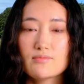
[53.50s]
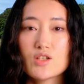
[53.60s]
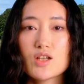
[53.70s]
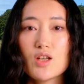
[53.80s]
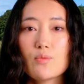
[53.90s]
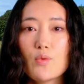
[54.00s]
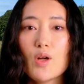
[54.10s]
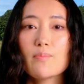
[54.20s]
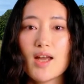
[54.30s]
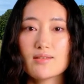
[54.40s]
To learn
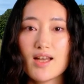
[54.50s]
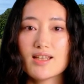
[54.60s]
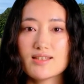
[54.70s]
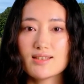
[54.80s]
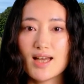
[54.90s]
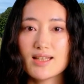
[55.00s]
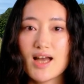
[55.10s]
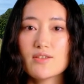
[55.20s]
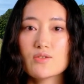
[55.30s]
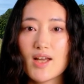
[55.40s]
more about this
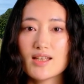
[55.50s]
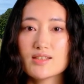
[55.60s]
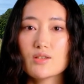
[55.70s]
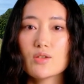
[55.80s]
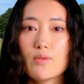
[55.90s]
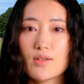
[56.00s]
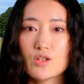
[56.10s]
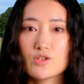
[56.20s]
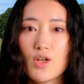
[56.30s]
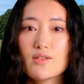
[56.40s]
and other types of
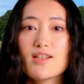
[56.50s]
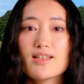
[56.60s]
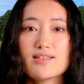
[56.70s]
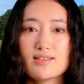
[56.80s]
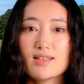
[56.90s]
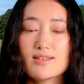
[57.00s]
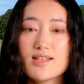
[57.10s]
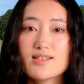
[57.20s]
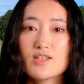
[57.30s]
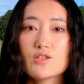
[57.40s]
criminal charges, visit